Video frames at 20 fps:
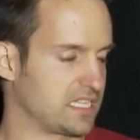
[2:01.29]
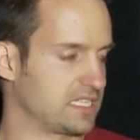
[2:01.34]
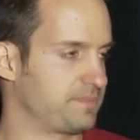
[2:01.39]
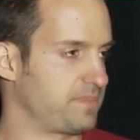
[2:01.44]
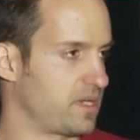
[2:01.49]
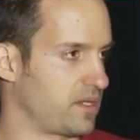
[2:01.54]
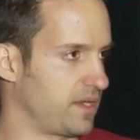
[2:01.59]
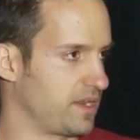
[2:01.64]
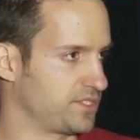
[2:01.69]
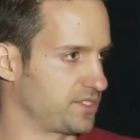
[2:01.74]

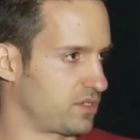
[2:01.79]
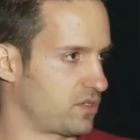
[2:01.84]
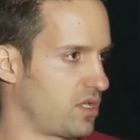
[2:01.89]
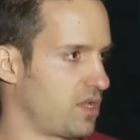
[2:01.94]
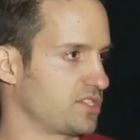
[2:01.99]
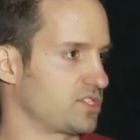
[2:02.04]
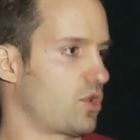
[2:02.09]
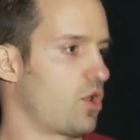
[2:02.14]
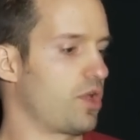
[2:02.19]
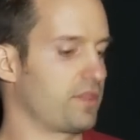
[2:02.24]
experience
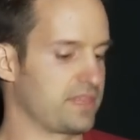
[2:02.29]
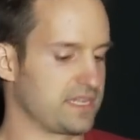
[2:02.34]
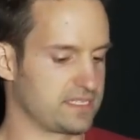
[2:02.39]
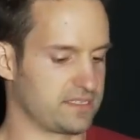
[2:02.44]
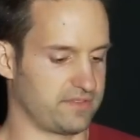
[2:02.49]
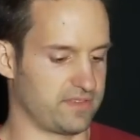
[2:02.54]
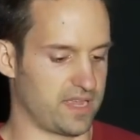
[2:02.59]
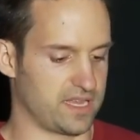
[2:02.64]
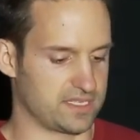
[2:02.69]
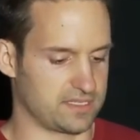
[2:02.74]
across all these
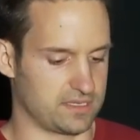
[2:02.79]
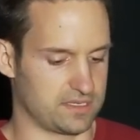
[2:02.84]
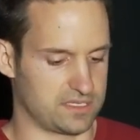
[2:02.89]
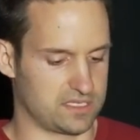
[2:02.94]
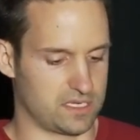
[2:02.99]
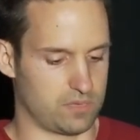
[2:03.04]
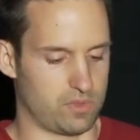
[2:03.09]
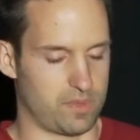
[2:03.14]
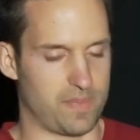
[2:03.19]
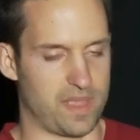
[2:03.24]
devices.
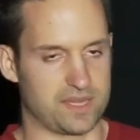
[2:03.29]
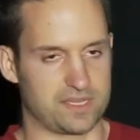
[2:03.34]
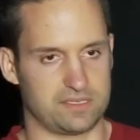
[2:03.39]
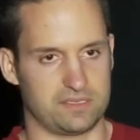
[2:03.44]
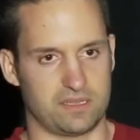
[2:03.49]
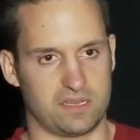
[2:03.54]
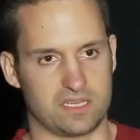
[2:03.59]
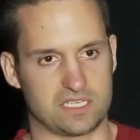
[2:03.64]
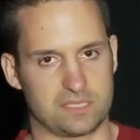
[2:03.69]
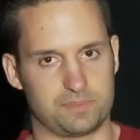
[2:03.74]
So we
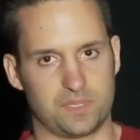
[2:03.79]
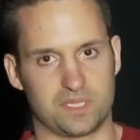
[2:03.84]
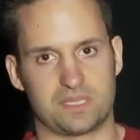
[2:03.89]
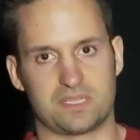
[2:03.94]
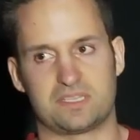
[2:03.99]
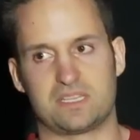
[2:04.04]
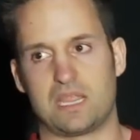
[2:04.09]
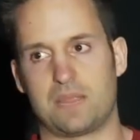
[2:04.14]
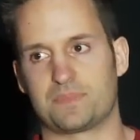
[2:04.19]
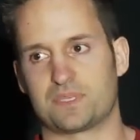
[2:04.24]
basically split
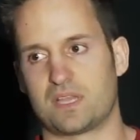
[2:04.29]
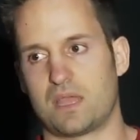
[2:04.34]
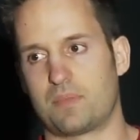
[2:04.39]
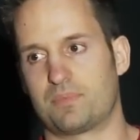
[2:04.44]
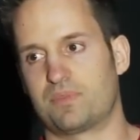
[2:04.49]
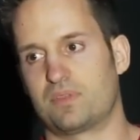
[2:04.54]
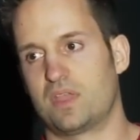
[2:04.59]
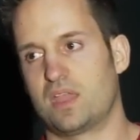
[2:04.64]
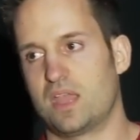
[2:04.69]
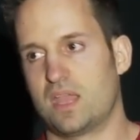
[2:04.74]
the teams
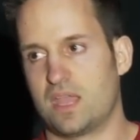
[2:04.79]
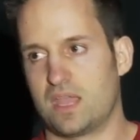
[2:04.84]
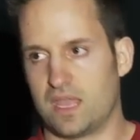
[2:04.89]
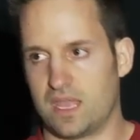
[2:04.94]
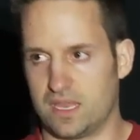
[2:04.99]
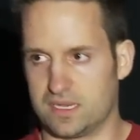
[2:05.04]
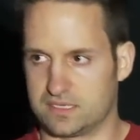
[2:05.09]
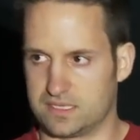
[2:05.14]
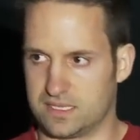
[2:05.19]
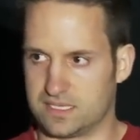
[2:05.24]
up
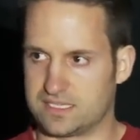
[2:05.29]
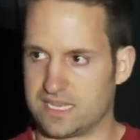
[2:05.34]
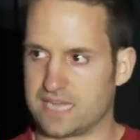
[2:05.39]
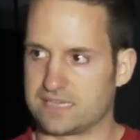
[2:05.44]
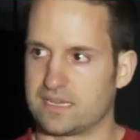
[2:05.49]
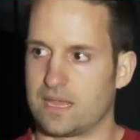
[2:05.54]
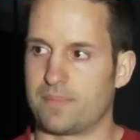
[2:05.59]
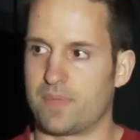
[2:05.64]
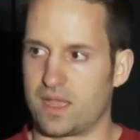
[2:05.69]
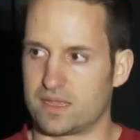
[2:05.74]
into the
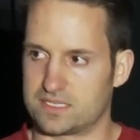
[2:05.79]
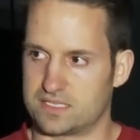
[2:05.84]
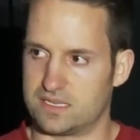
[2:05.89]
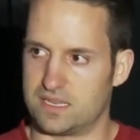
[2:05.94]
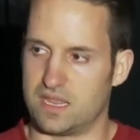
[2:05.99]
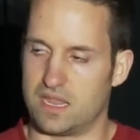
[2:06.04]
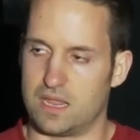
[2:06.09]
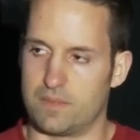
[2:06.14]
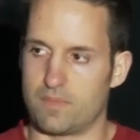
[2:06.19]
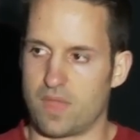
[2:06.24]
set-top box
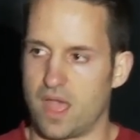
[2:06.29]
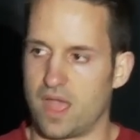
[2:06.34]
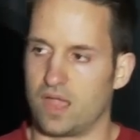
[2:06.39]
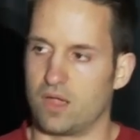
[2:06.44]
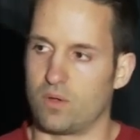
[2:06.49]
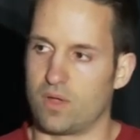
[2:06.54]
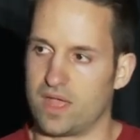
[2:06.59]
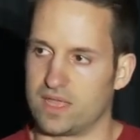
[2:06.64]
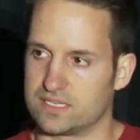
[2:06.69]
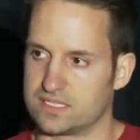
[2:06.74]
team,
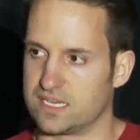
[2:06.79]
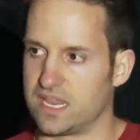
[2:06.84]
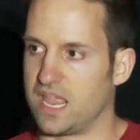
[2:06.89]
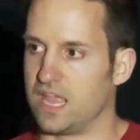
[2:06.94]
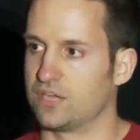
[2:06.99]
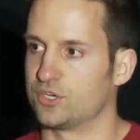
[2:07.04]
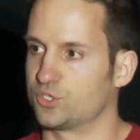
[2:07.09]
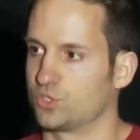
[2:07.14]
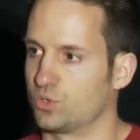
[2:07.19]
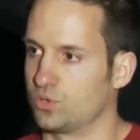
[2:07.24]
iOS,
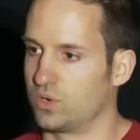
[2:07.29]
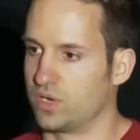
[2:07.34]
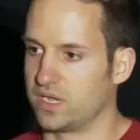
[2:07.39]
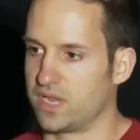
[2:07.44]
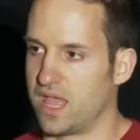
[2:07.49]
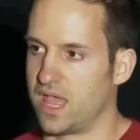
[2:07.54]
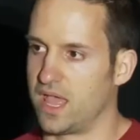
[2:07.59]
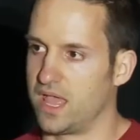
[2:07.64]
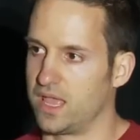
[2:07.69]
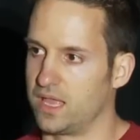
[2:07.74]

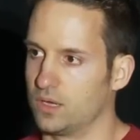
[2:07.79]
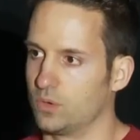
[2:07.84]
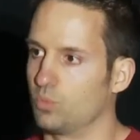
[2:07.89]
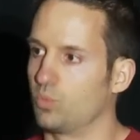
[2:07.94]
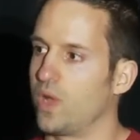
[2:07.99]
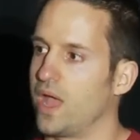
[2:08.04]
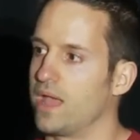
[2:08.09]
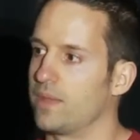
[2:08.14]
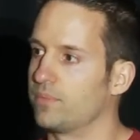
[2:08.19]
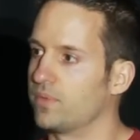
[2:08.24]
Android, and
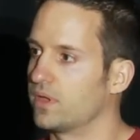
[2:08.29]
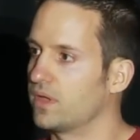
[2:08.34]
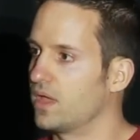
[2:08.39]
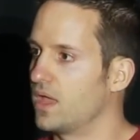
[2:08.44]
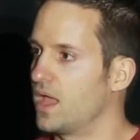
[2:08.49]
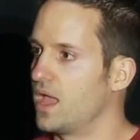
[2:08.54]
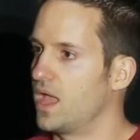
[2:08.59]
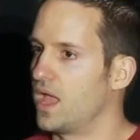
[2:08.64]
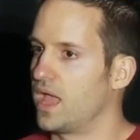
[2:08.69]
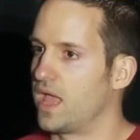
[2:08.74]
web.
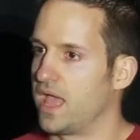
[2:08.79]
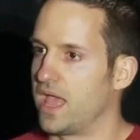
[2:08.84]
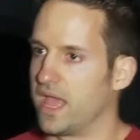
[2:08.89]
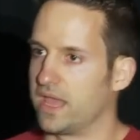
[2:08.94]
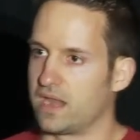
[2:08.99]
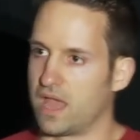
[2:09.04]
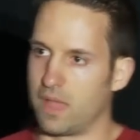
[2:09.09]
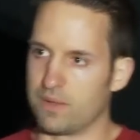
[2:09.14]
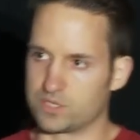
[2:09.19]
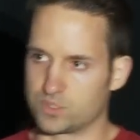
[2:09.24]

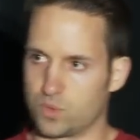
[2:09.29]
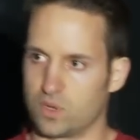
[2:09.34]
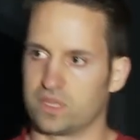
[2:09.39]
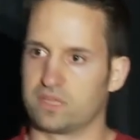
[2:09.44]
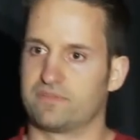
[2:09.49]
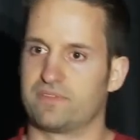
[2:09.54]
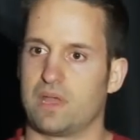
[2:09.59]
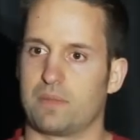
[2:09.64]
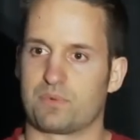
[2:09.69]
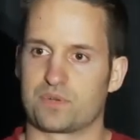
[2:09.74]
And I was one of
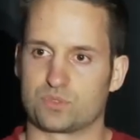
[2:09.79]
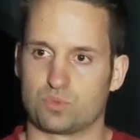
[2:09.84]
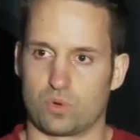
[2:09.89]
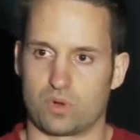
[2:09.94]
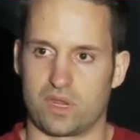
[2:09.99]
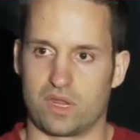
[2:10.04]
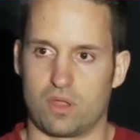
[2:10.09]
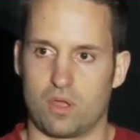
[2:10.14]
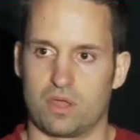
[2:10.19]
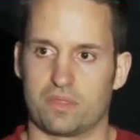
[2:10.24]
the developers
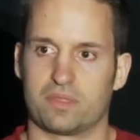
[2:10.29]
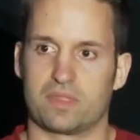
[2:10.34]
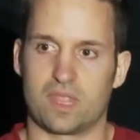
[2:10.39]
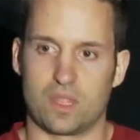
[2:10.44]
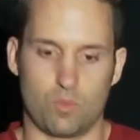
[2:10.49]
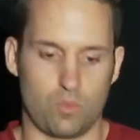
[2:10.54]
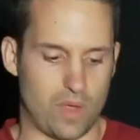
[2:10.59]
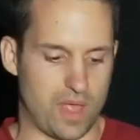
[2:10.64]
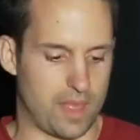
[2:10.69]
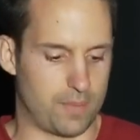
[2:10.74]
working on
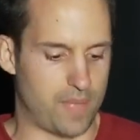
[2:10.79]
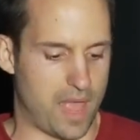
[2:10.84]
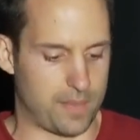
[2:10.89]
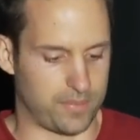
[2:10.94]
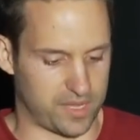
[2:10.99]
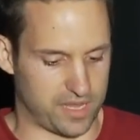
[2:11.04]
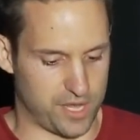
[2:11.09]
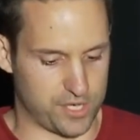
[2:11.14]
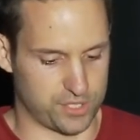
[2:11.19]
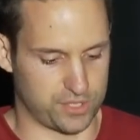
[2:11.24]
the web
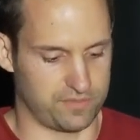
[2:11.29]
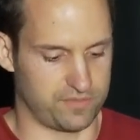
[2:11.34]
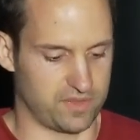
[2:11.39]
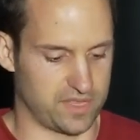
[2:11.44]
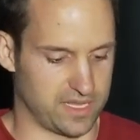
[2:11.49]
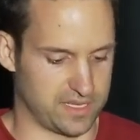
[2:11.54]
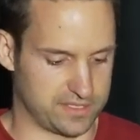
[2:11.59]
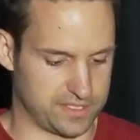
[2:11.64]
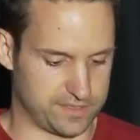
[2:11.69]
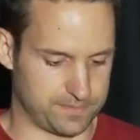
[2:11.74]
application
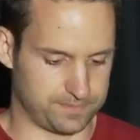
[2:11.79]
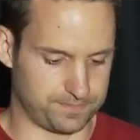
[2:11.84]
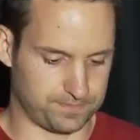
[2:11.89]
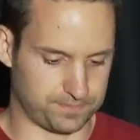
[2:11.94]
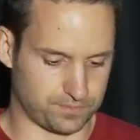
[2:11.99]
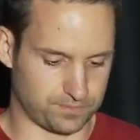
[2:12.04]
for this.